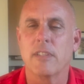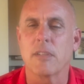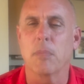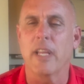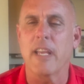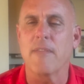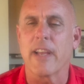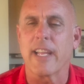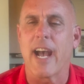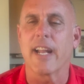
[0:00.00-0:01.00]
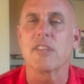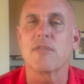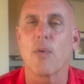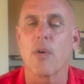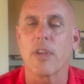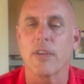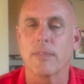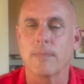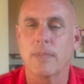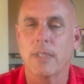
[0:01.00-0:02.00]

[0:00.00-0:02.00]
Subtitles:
to believe that God is for you,